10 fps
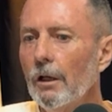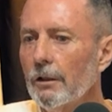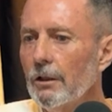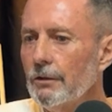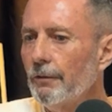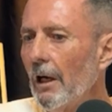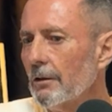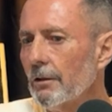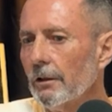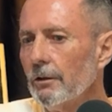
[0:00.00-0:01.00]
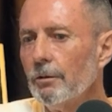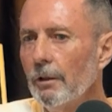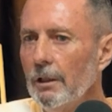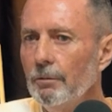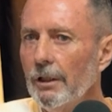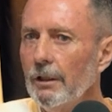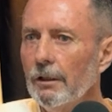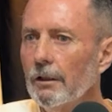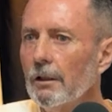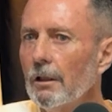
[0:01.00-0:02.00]
goes fast like a 20, but
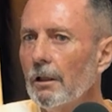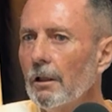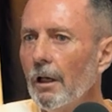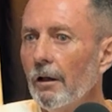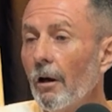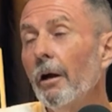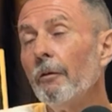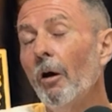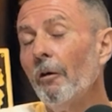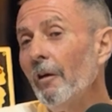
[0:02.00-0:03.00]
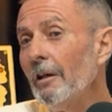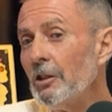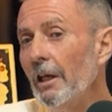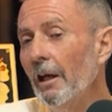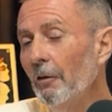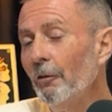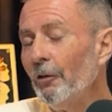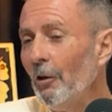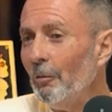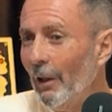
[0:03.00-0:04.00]
and I've actually had a
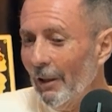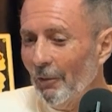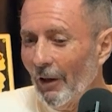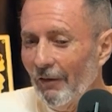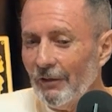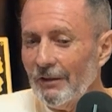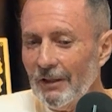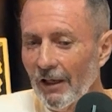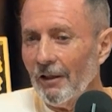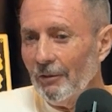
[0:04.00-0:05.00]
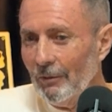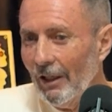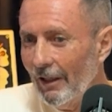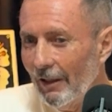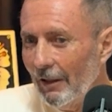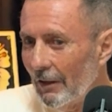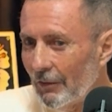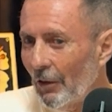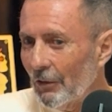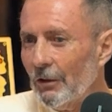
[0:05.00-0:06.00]
few people have to tell them
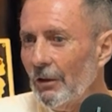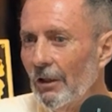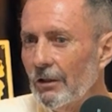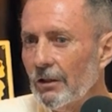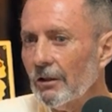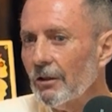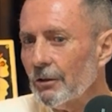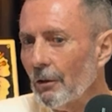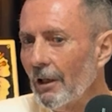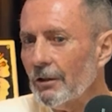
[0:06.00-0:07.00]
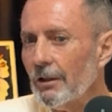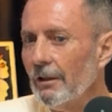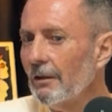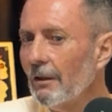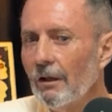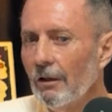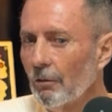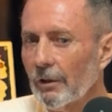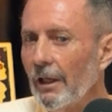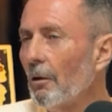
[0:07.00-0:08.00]
not to nurse it because or else
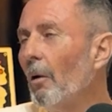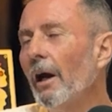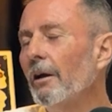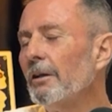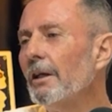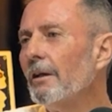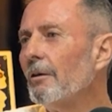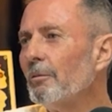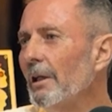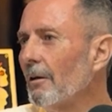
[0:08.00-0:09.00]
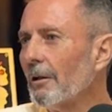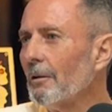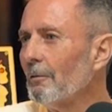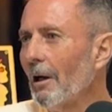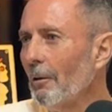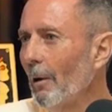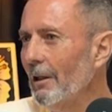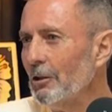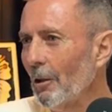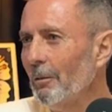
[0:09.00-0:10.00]
it'll get away on you and it'll be like a runaway
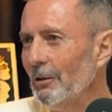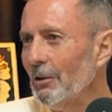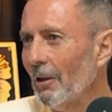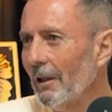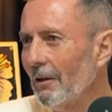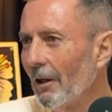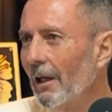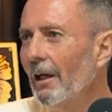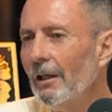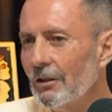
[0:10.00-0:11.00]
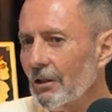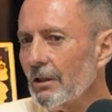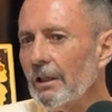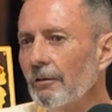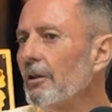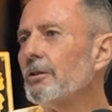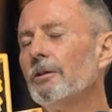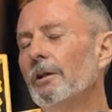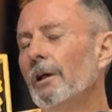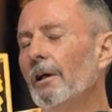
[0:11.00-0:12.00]
shopping trolley. Just give it
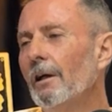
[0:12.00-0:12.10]
to it.